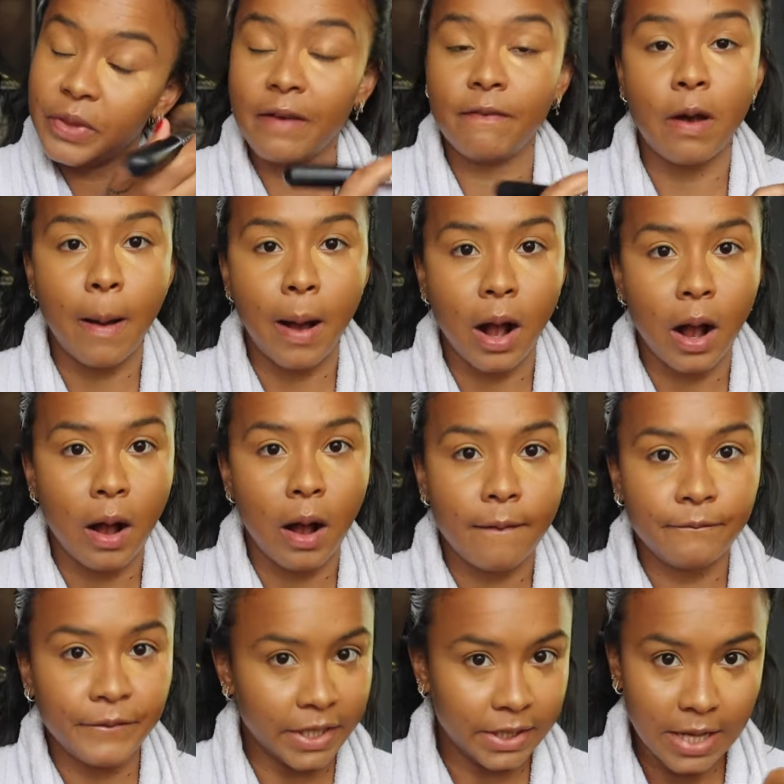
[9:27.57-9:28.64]
They have
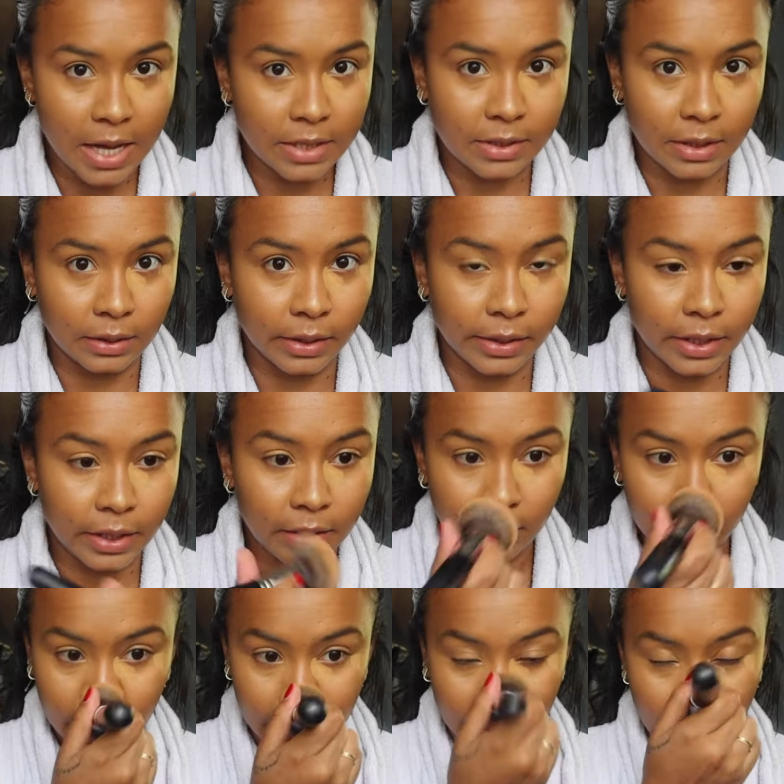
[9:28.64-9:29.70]
fantastic
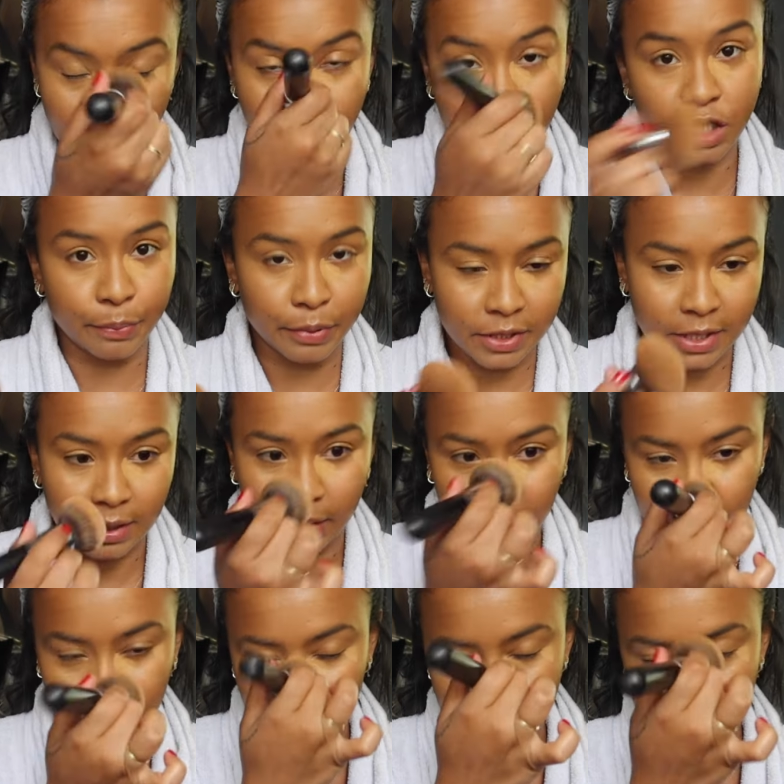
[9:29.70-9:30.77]
linen, like 100% linen.